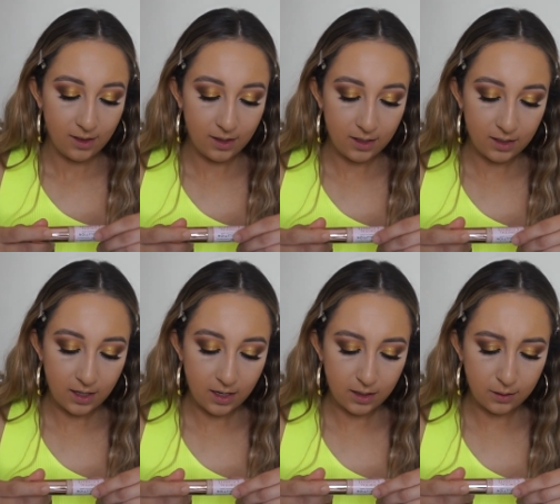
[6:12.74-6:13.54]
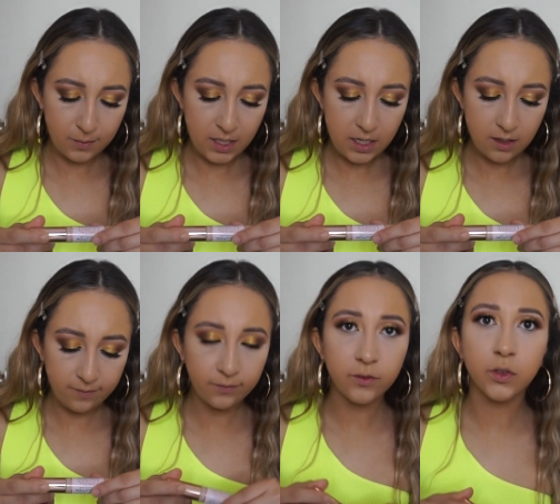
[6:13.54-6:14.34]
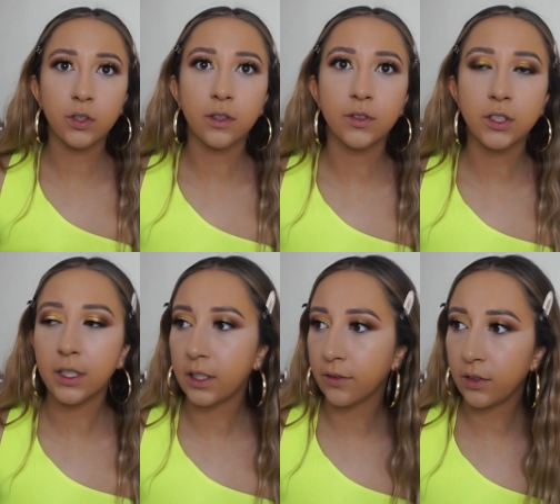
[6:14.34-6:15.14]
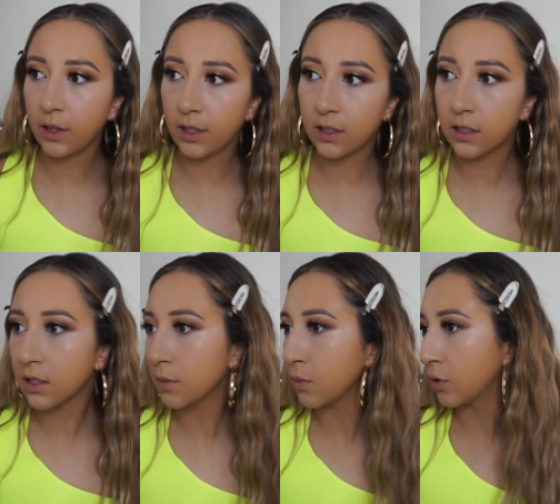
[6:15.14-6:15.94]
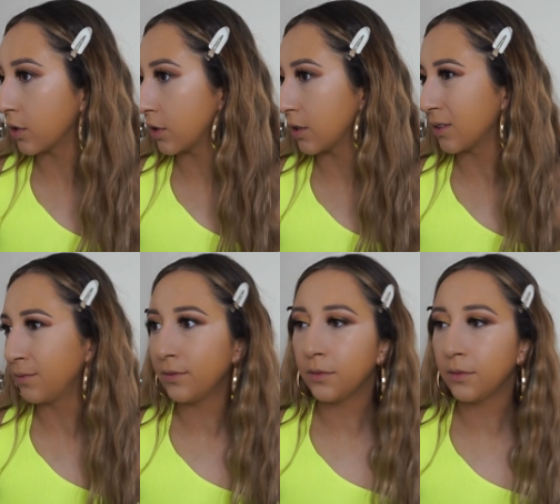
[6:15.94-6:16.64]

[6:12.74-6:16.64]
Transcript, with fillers: This is medium full coverage. I definitely think this is more